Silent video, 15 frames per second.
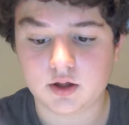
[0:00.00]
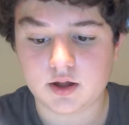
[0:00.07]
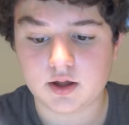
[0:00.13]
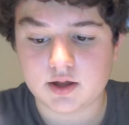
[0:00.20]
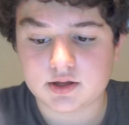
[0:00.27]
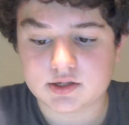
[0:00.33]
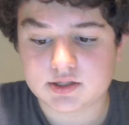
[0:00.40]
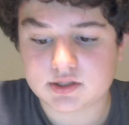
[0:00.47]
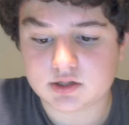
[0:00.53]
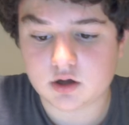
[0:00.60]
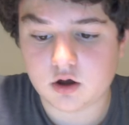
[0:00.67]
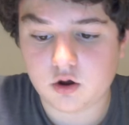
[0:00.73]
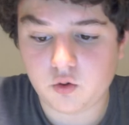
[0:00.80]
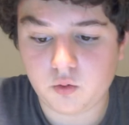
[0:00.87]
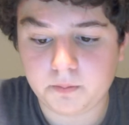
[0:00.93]

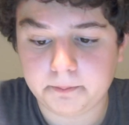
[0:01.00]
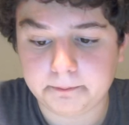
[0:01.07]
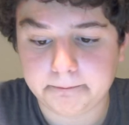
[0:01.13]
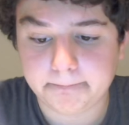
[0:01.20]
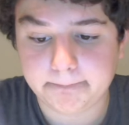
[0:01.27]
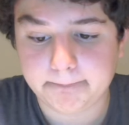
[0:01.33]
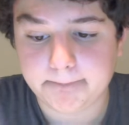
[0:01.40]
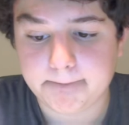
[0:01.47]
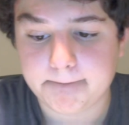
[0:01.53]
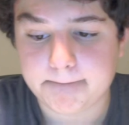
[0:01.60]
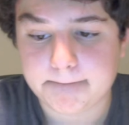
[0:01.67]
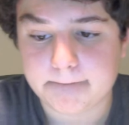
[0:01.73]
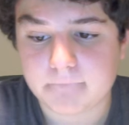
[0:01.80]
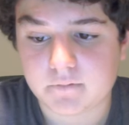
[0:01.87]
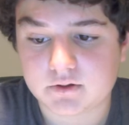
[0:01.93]
So,
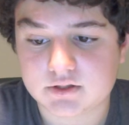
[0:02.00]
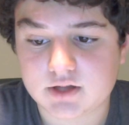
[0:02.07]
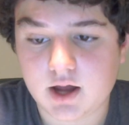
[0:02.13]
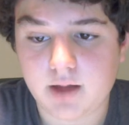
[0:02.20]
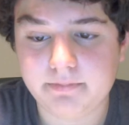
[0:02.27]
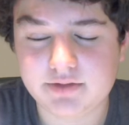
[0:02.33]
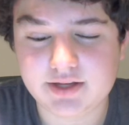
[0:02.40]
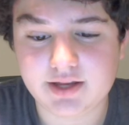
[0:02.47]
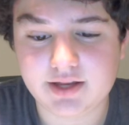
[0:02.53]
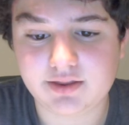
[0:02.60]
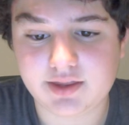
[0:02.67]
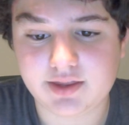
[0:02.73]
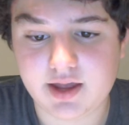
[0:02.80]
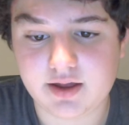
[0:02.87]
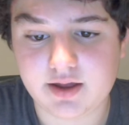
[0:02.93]
top 10
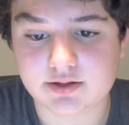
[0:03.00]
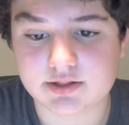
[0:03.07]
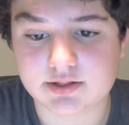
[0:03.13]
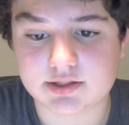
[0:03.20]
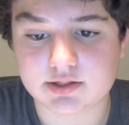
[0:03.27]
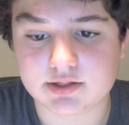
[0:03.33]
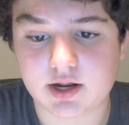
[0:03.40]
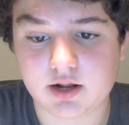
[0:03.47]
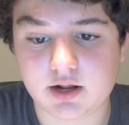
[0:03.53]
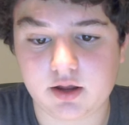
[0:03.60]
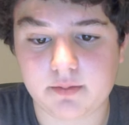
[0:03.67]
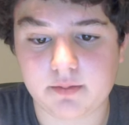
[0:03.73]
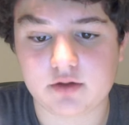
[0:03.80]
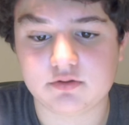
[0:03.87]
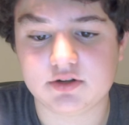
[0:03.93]
things that I like
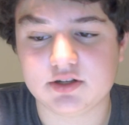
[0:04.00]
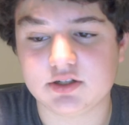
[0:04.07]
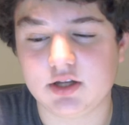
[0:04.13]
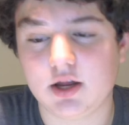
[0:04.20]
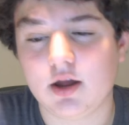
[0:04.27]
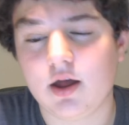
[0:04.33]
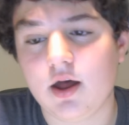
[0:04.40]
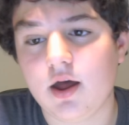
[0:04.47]
about Disney.